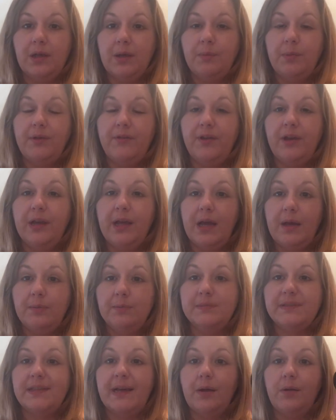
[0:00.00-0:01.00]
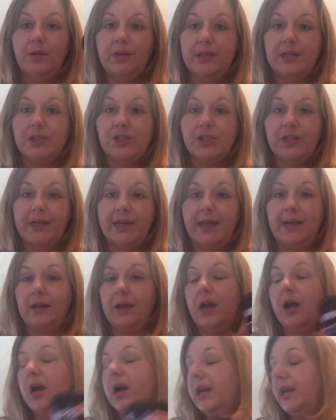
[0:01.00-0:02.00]
But if it comes out in the kitchen again, I
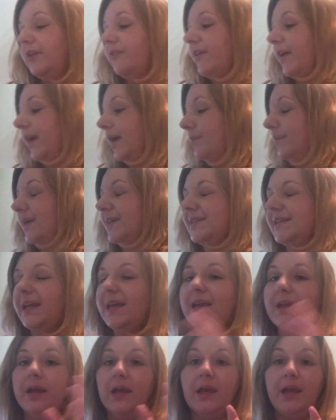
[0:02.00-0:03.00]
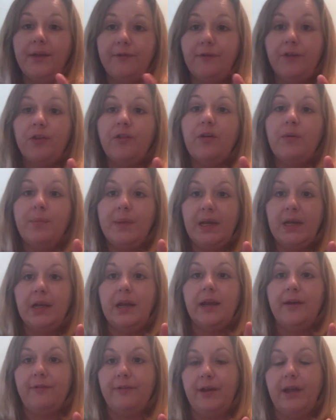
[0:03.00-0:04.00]
highly recommend it. If you're a mint
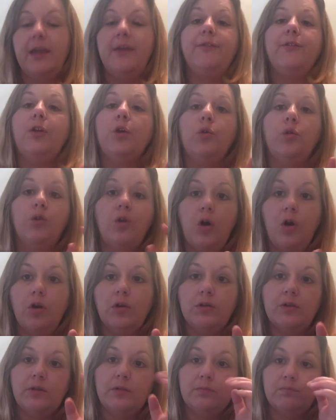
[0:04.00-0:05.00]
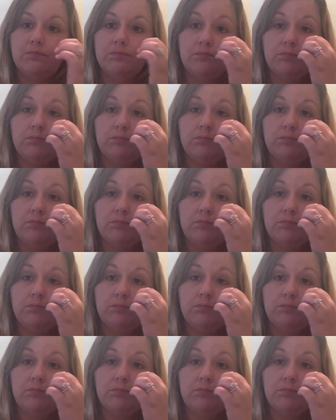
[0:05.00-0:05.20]
lover, if you're not,